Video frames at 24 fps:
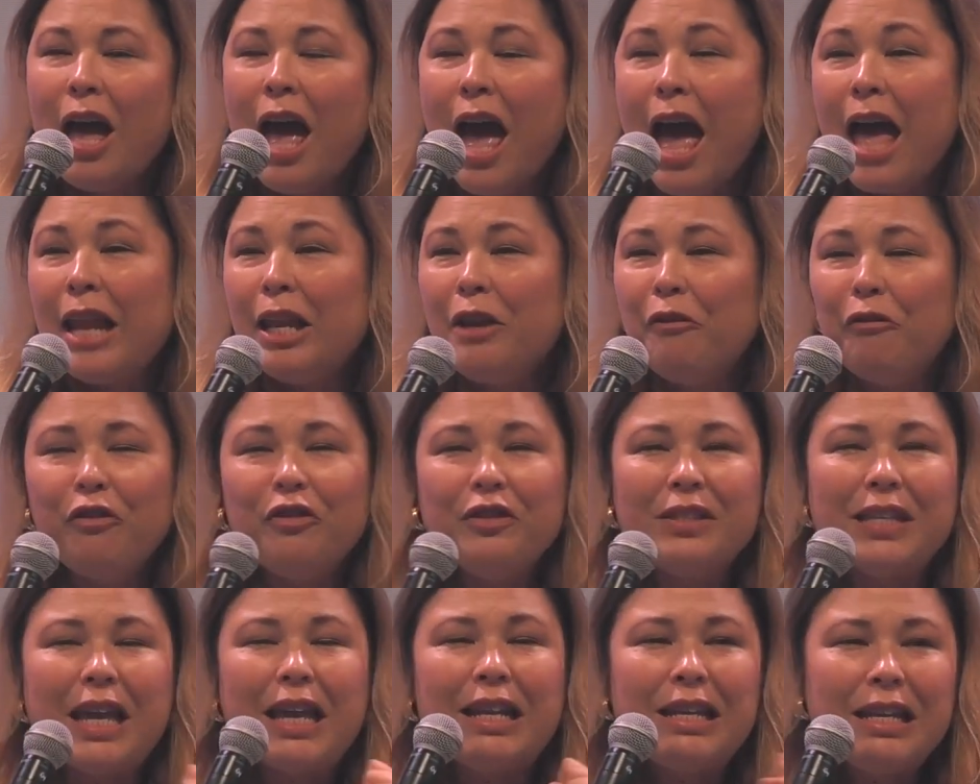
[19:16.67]
And if
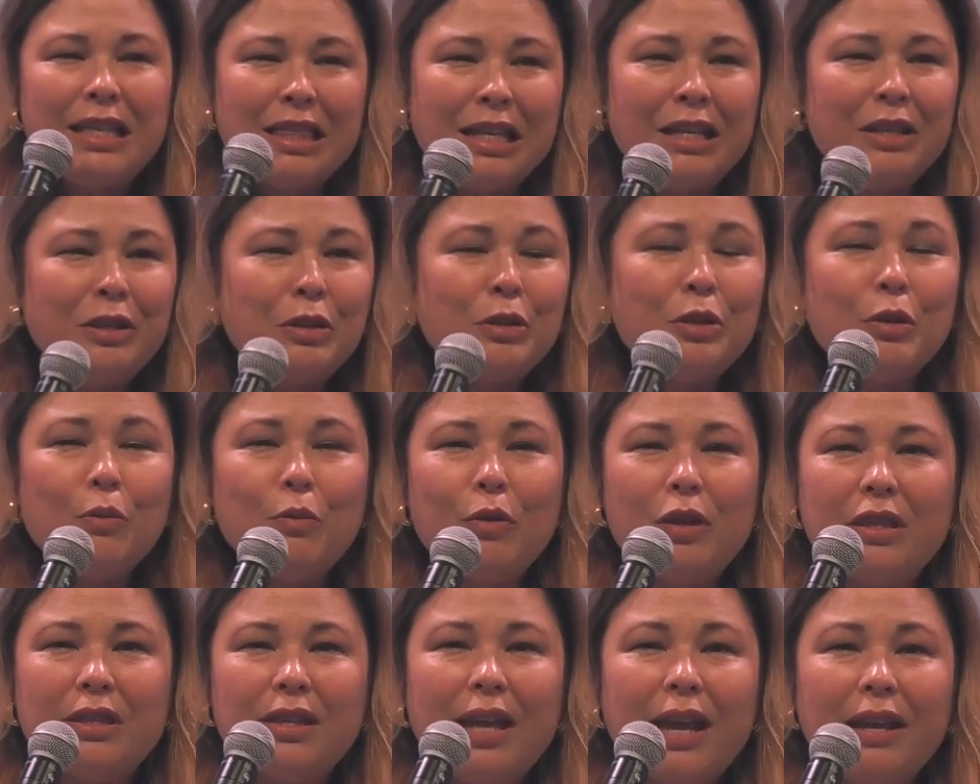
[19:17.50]
it's anything to do
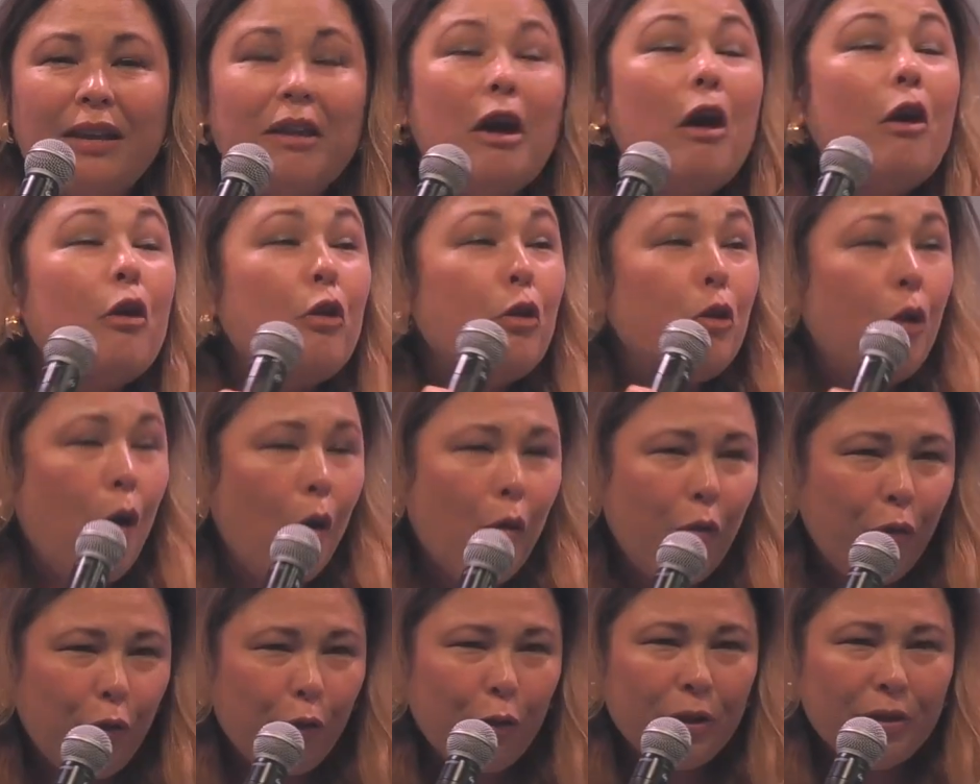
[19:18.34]
with tech, go
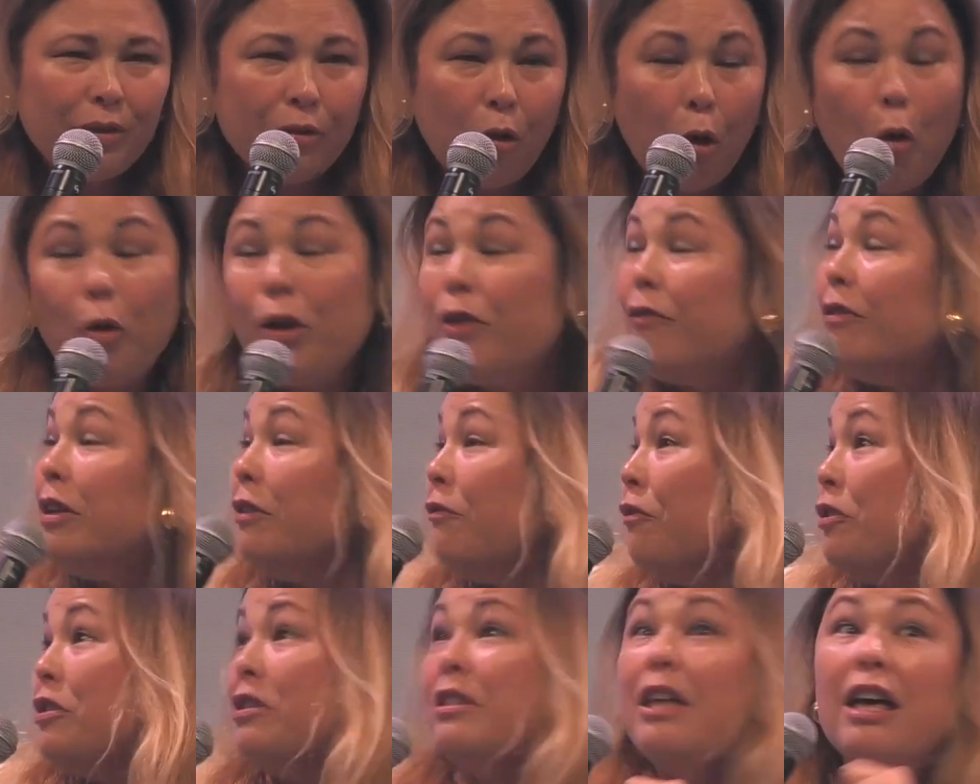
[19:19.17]
for it. Or even if
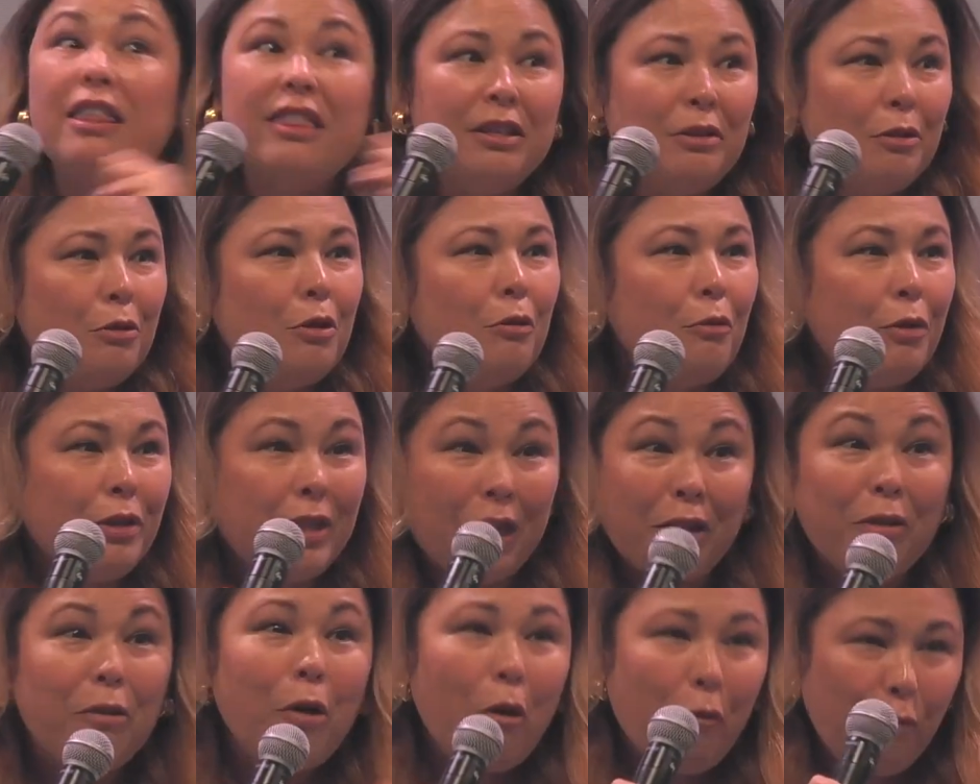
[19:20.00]
it's nothing to do with
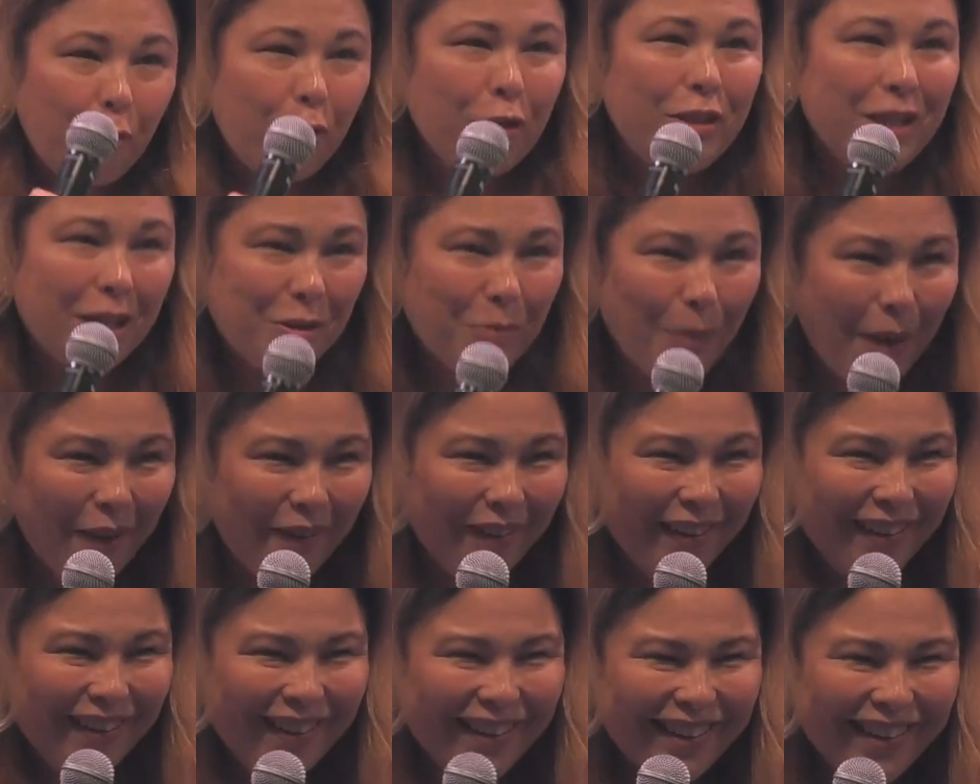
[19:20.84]
tech, go for it as
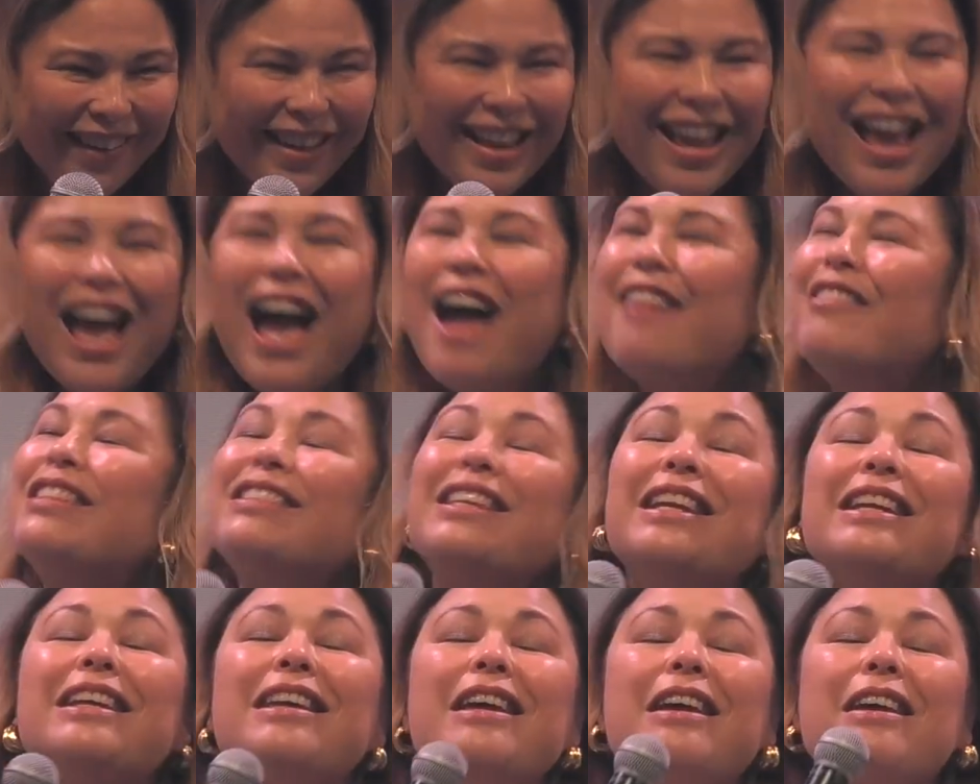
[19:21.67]
well. I'm just
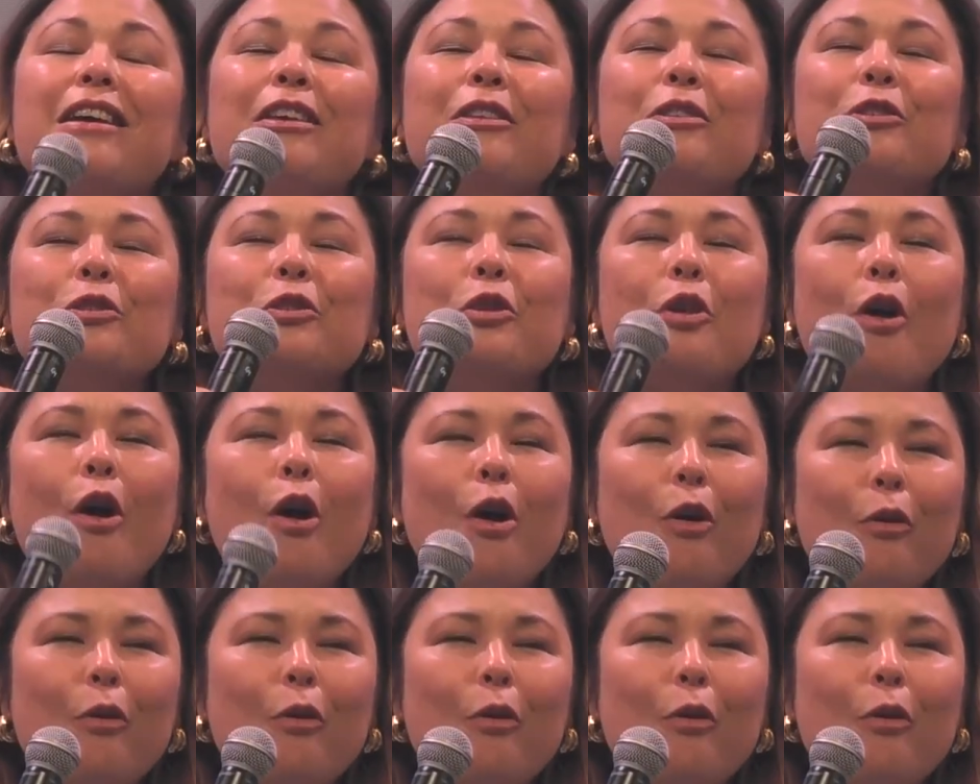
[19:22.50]
saying, know